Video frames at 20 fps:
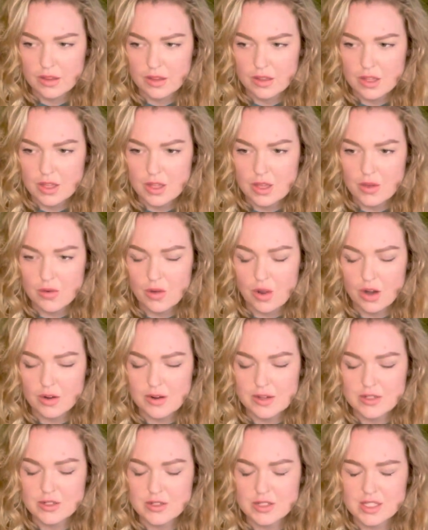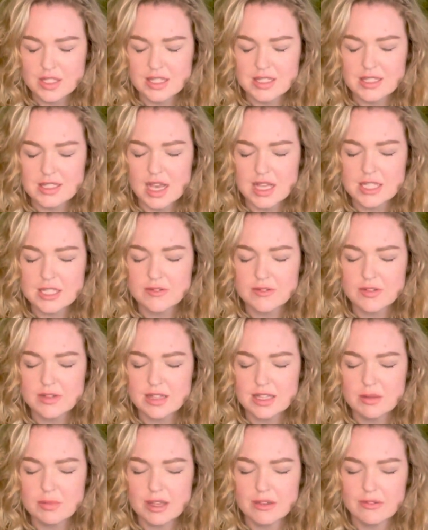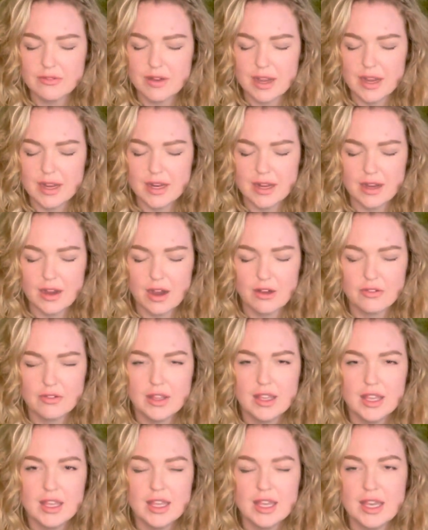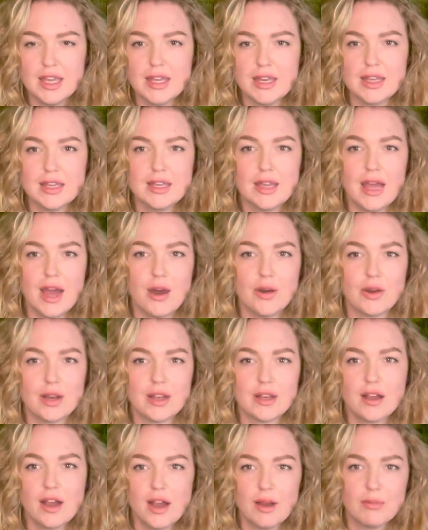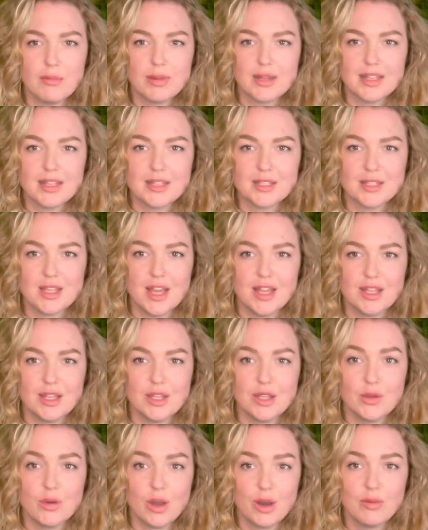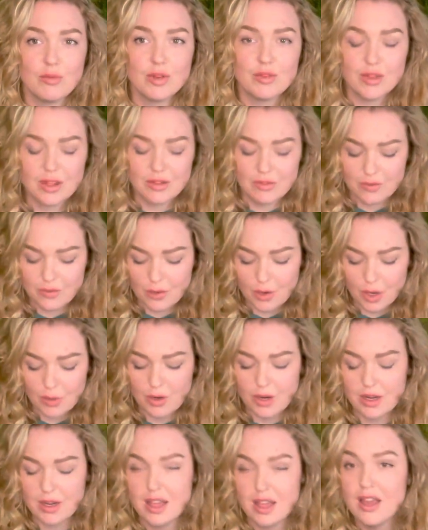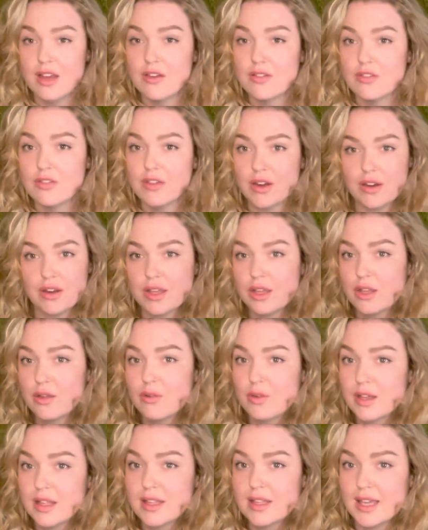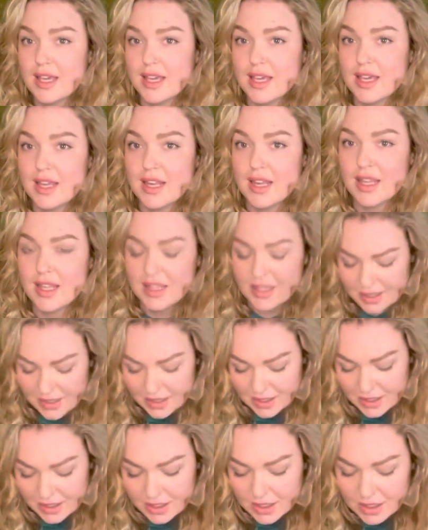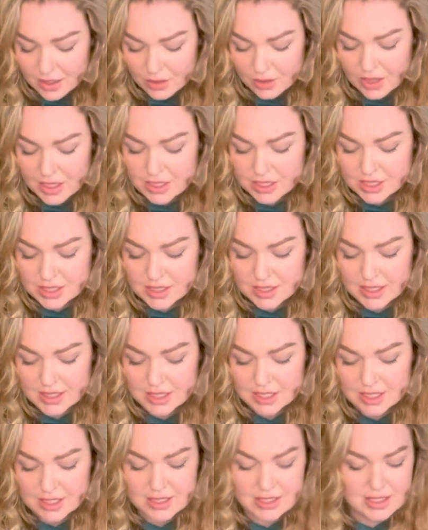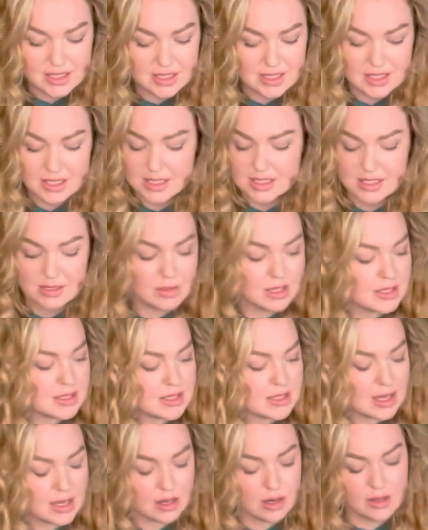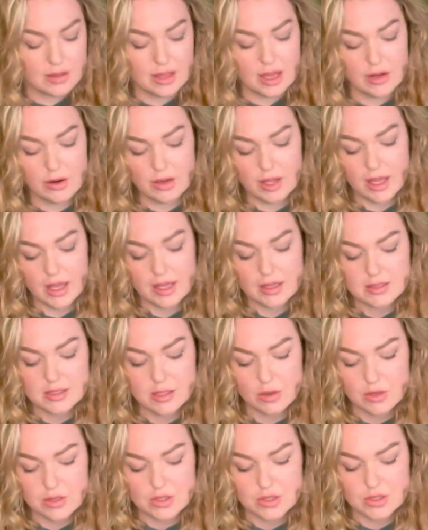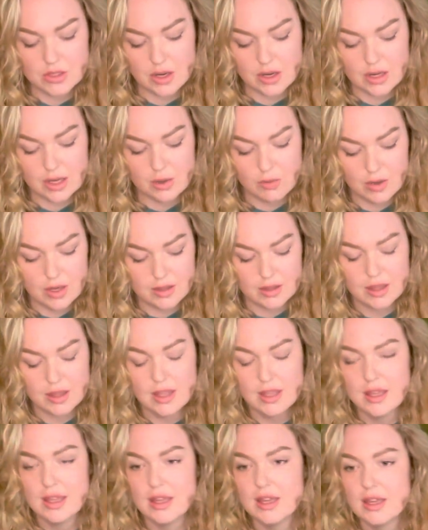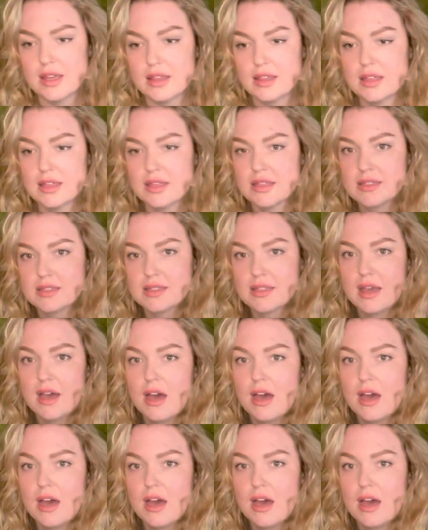you are going to successfully be fighting off any doubt and competition. You are moving forward very quickly in it. Congratulations. Let's get some insight on that, okay? So we're starting with this.